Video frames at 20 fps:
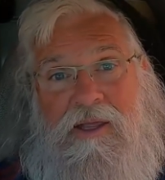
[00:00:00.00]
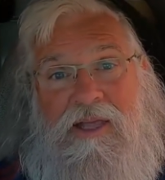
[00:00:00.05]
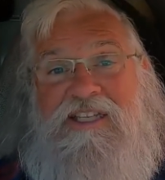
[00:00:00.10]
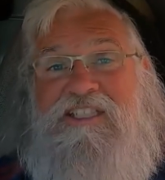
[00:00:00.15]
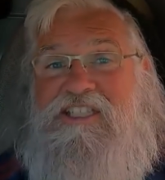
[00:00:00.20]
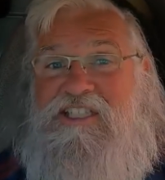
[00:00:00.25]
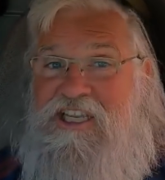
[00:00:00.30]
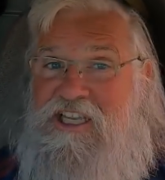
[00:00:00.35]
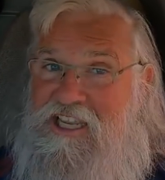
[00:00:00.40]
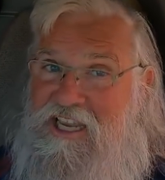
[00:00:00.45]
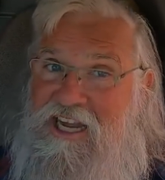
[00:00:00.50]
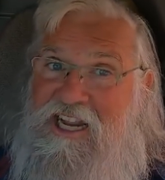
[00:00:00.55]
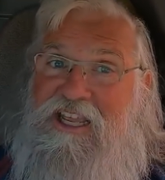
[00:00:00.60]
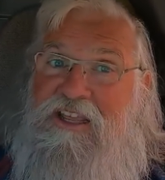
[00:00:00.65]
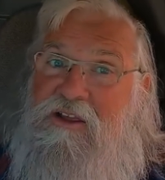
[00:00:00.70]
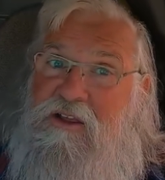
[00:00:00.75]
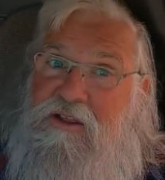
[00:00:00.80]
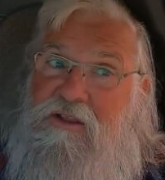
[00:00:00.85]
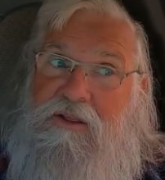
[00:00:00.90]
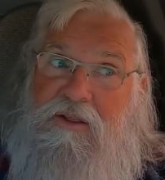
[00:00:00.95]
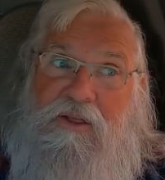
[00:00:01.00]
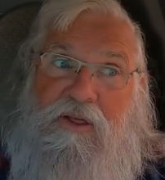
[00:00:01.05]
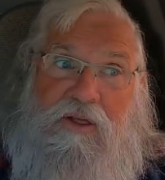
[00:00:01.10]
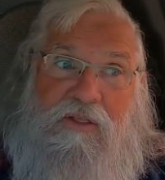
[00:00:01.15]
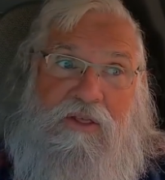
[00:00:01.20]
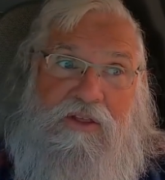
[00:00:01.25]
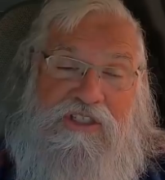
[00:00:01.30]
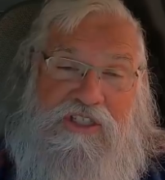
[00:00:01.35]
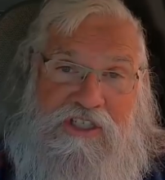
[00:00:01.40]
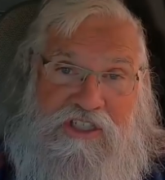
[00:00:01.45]
It's the getting
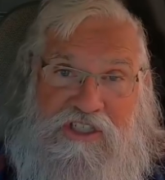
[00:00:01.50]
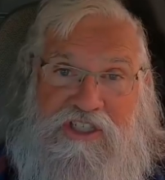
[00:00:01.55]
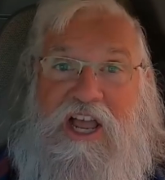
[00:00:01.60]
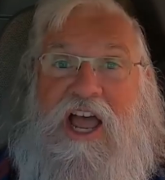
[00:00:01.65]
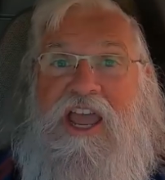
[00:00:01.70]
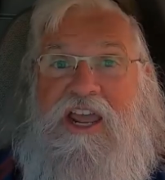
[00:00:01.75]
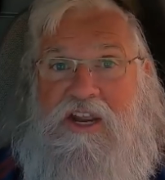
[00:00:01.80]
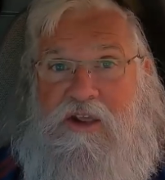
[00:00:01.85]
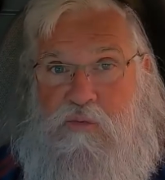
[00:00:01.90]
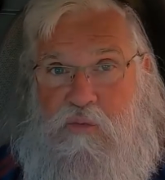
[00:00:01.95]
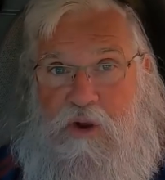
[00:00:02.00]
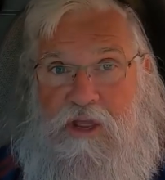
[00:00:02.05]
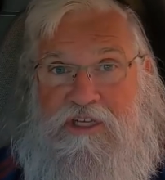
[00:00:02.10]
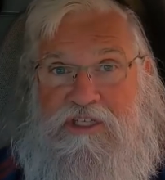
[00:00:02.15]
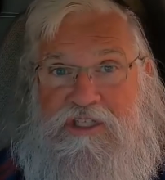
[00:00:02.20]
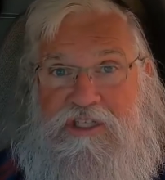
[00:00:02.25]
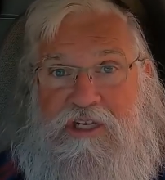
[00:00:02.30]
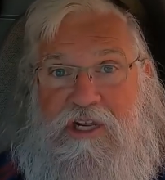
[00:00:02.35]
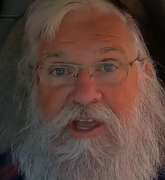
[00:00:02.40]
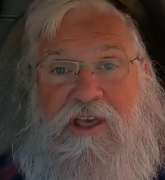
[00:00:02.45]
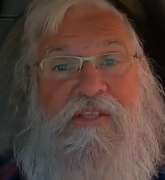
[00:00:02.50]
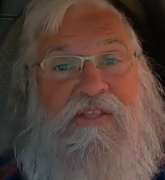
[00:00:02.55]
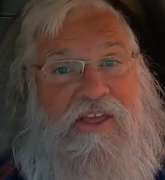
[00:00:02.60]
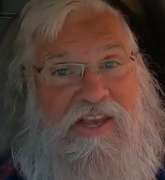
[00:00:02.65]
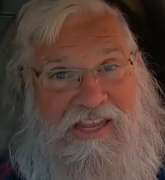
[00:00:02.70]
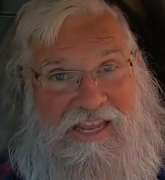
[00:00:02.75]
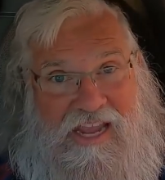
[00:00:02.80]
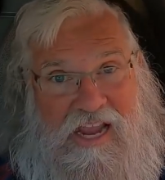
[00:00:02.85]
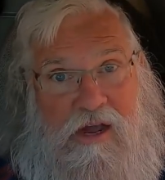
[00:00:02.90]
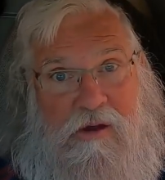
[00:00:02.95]
society rich
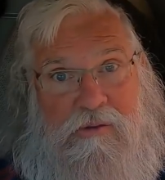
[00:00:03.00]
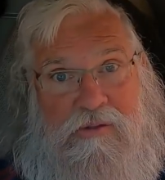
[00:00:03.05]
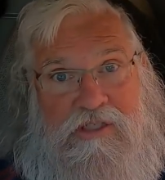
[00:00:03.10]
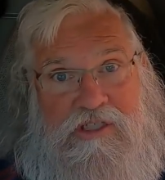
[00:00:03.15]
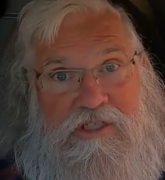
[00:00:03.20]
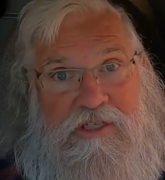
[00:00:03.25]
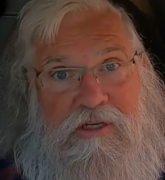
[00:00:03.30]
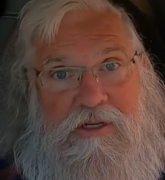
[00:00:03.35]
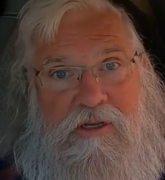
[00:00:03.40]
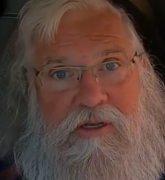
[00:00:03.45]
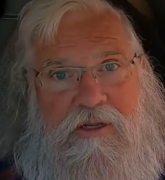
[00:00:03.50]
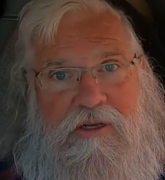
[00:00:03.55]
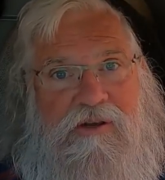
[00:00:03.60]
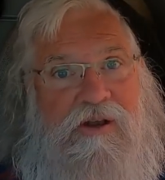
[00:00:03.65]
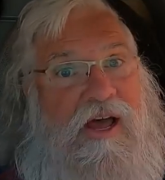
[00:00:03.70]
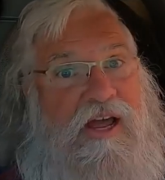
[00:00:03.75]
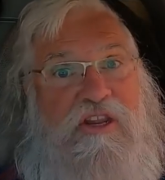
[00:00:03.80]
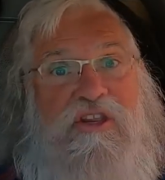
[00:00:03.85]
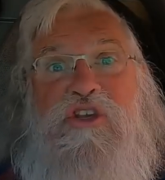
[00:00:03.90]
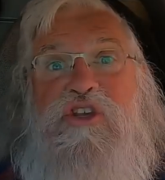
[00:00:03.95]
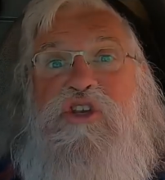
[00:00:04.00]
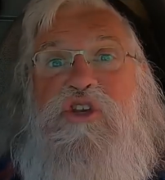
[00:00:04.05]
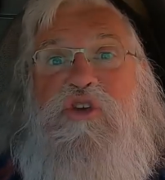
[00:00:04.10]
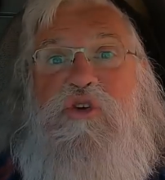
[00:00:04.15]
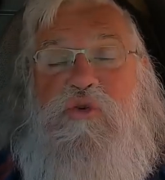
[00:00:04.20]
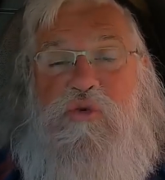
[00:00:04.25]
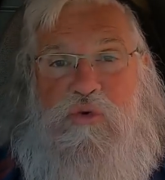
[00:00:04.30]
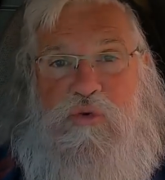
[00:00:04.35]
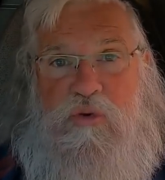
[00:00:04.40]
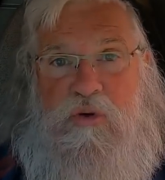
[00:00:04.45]
that counts, not
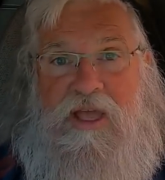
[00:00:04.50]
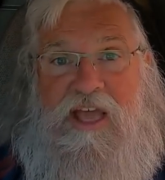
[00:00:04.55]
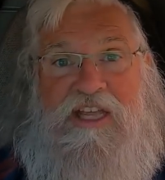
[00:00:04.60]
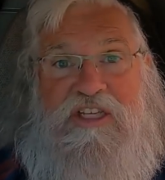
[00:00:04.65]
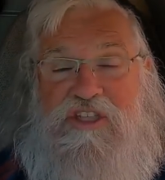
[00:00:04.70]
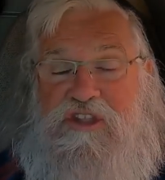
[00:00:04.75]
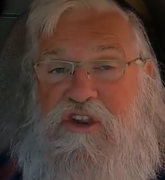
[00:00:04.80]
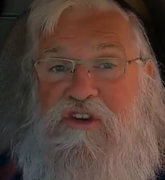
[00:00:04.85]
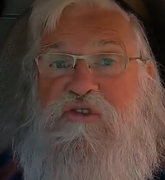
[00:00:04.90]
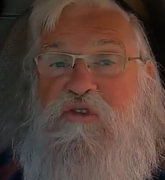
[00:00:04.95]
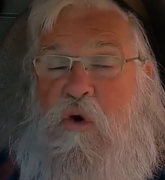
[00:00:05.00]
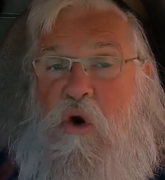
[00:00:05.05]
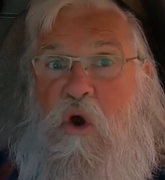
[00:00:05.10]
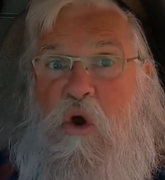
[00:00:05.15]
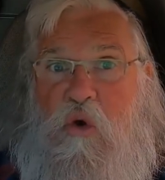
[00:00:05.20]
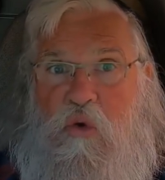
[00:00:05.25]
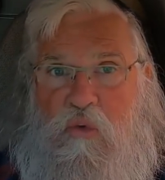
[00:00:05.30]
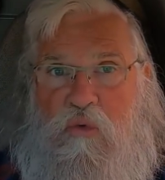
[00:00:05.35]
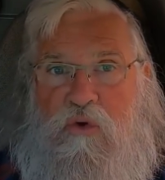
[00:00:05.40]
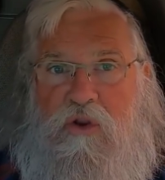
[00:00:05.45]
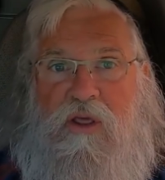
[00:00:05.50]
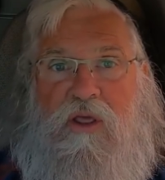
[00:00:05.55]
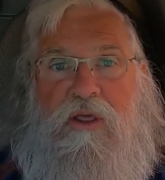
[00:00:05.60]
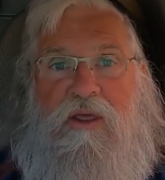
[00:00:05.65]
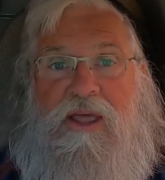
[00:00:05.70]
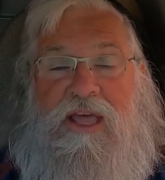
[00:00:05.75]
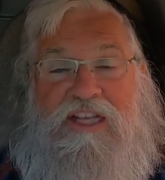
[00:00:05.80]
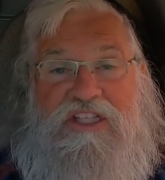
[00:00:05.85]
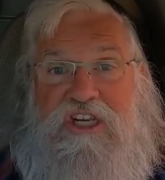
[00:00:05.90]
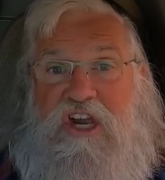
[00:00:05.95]
you as the drone,
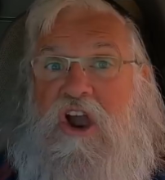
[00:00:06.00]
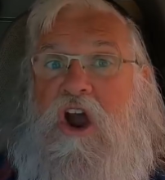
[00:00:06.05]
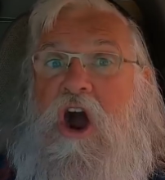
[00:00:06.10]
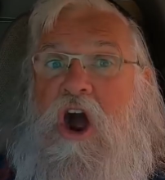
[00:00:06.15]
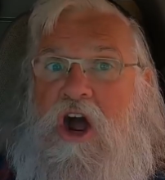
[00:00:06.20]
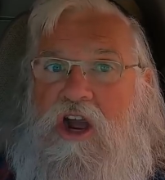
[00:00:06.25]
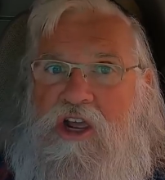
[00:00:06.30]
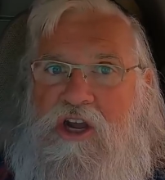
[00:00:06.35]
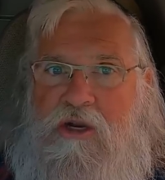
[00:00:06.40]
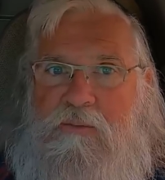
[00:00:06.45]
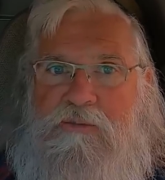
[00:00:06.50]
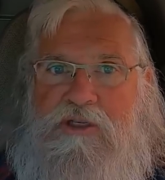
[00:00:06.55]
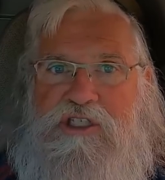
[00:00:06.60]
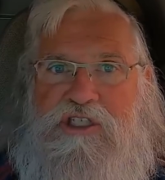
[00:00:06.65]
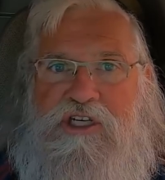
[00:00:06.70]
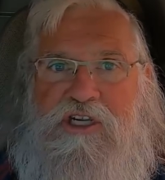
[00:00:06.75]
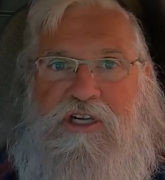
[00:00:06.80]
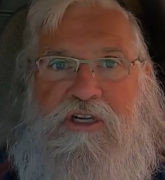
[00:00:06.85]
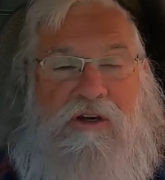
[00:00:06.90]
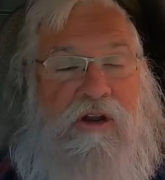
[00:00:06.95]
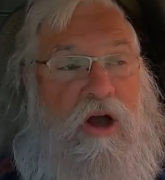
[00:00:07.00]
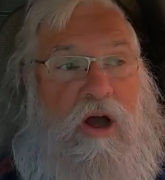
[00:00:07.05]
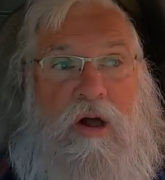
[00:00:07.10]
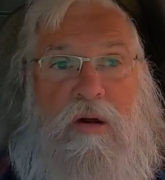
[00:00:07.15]
as a cog in a machine.